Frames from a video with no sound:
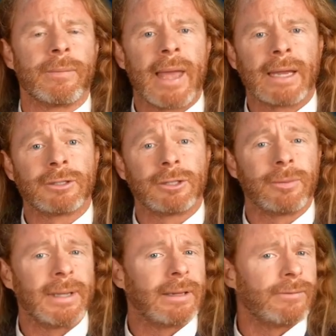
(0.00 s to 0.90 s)
the man
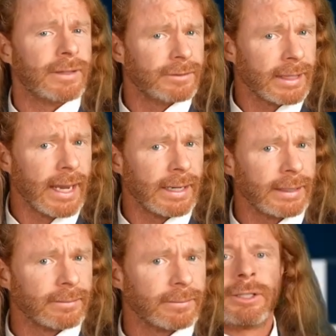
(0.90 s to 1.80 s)
she'll be
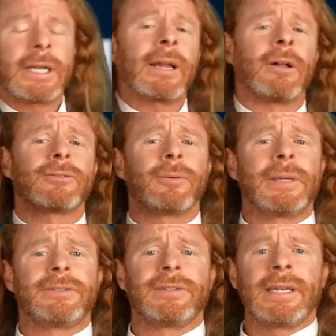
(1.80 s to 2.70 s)
investigating. She can also
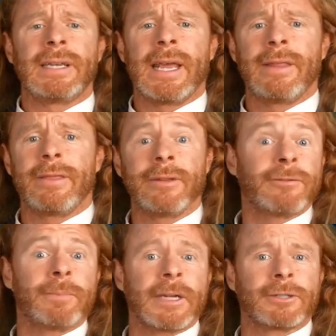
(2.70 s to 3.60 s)
be seen in
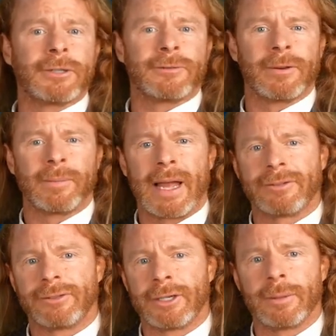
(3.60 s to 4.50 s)
this picture from
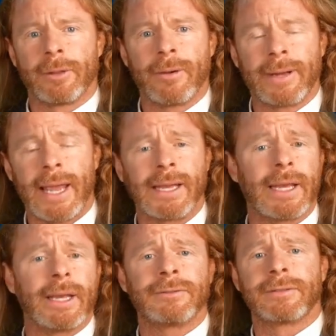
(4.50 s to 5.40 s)
last year blowing a
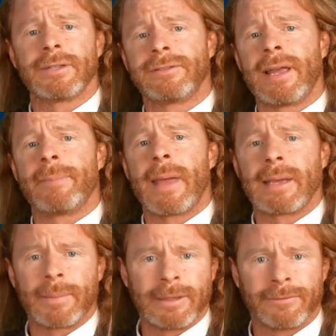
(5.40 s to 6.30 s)
kiss to Sam
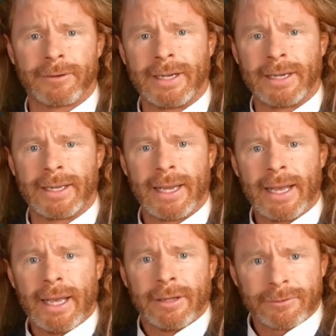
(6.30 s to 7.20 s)
Bankman-Fried.
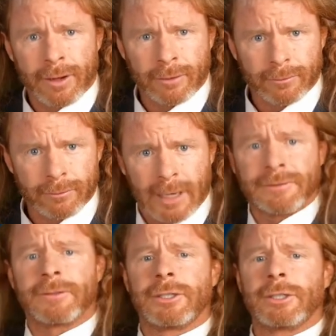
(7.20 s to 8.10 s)
So
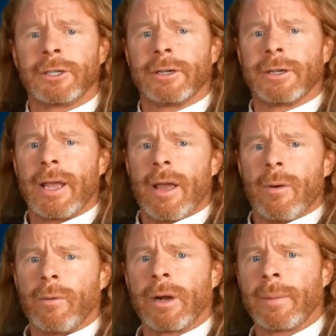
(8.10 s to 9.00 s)
rest assured,
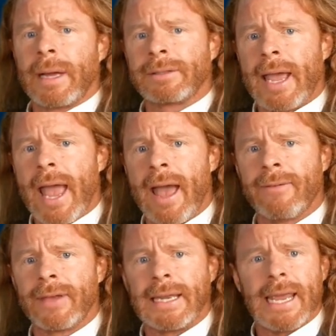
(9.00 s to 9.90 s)
we're about to
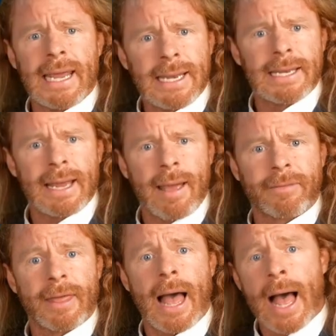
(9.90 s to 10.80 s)
have an
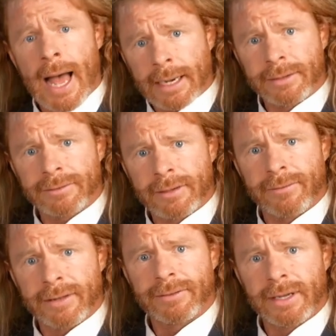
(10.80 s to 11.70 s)
in-depth, honest
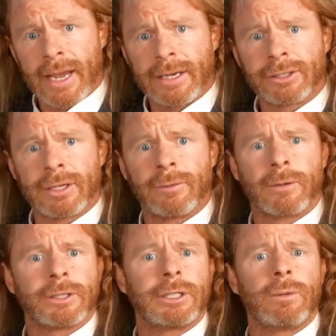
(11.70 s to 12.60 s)
investigation
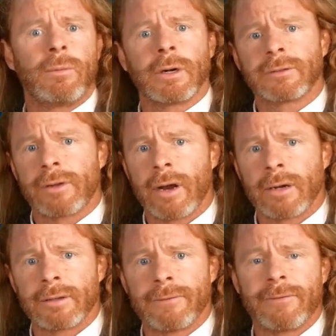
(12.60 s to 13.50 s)
where she works
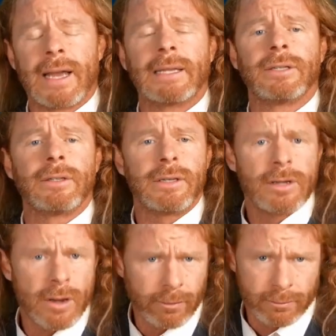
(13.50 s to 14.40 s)
hard to find no